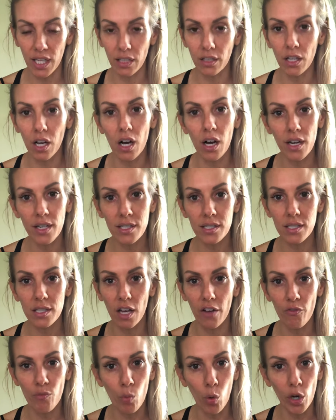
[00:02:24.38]
loss
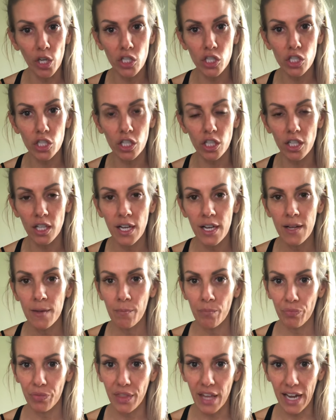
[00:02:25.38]
of moisture,
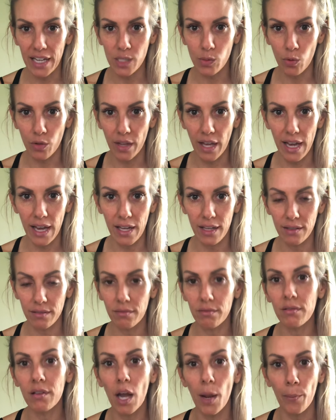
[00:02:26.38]
that's where that
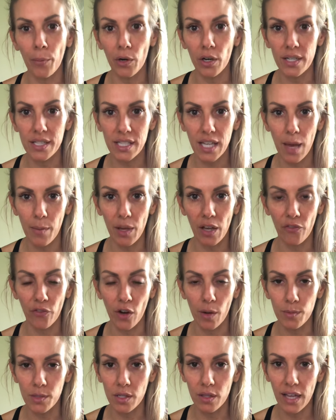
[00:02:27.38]
number is coming
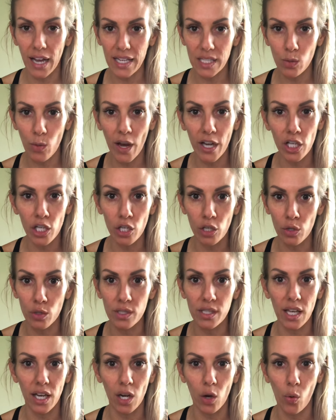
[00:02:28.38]
from. So that's why you use
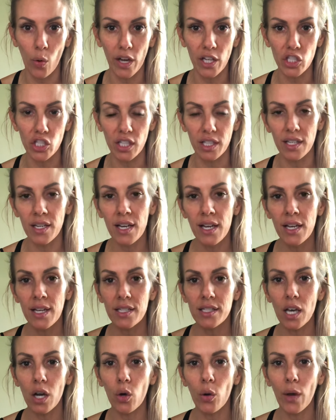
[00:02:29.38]
that equation.
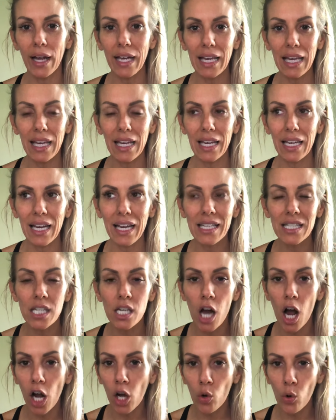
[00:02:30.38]
So again, it's
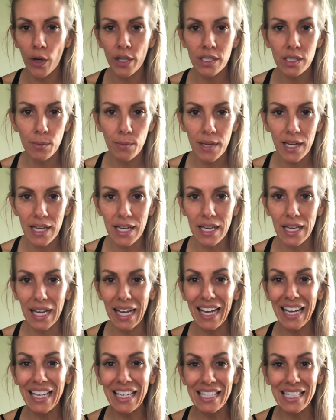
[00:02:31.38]
not going to be
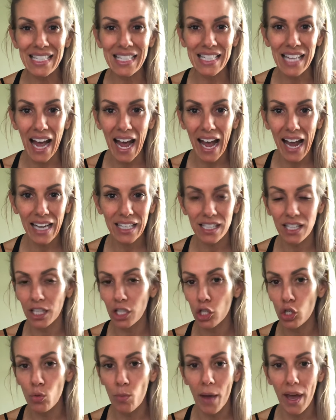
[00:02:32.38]
exact, like
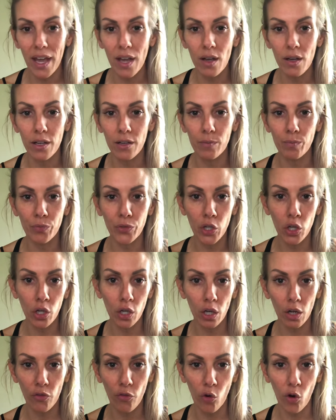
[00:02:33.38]
you may
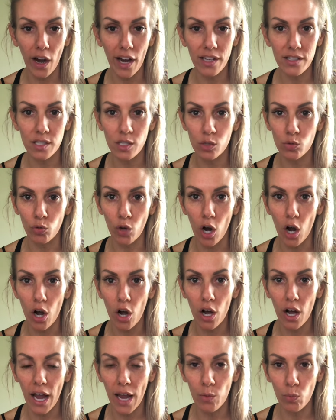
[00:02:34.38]
cook 4 ounces
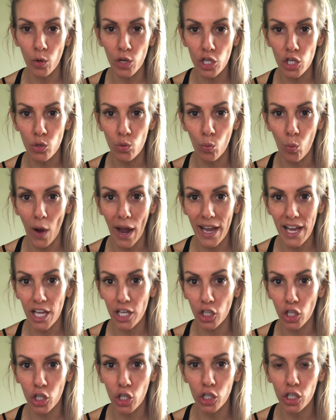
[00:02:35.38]
raw and when you weigh it
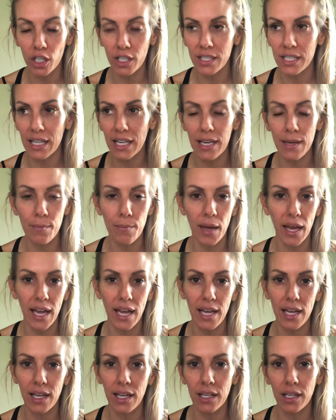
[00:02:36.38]
cooked, it
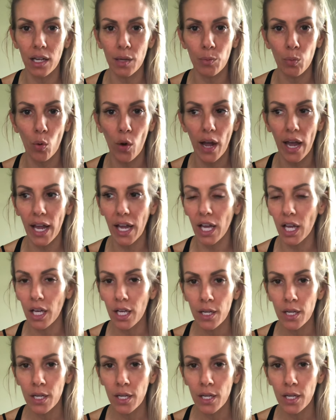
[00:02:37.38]
may end up weighing